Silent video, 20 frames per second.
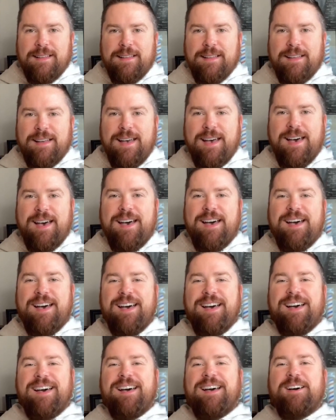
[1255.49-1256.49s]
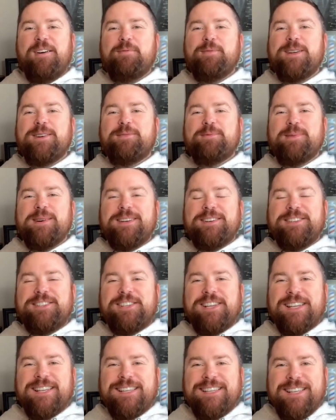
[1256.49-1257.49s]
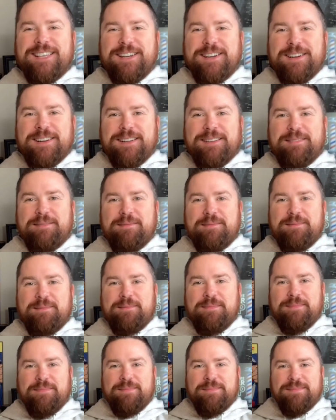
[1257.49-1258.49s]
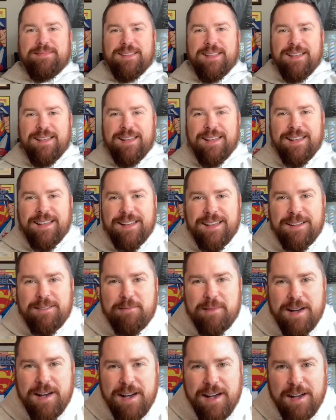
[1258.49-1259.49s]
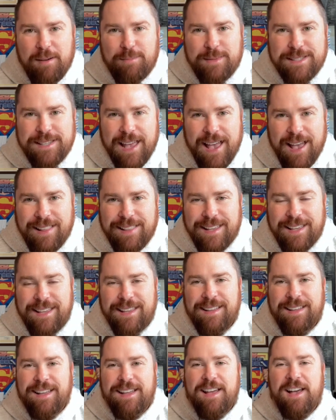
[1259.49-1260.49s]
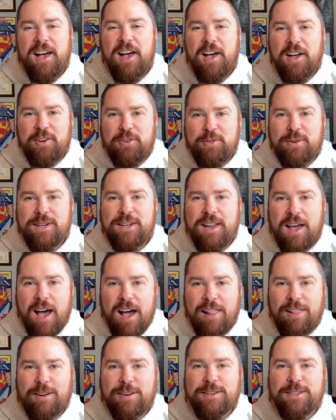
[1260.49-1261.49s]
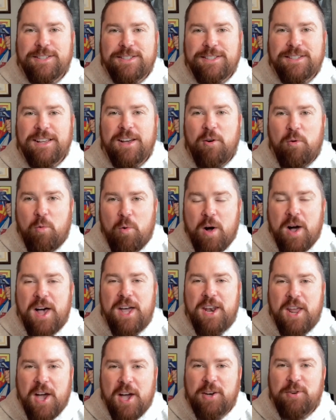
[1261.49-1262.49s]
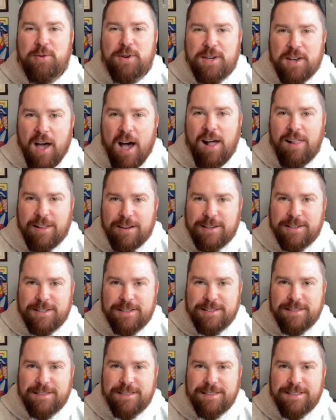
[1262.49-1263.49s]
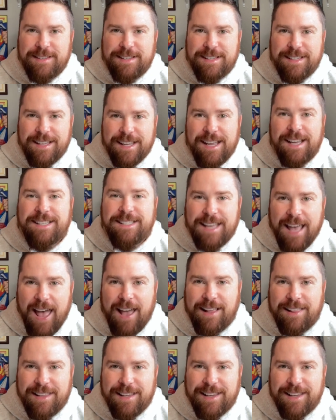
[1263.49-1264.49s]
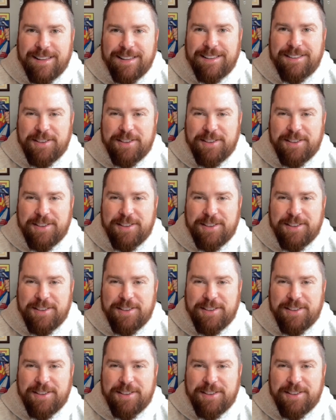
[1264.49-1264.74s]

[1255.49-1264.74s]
Ah, winner, winner, chicken dinner. Mom, Sally, $100, $100. Exactly.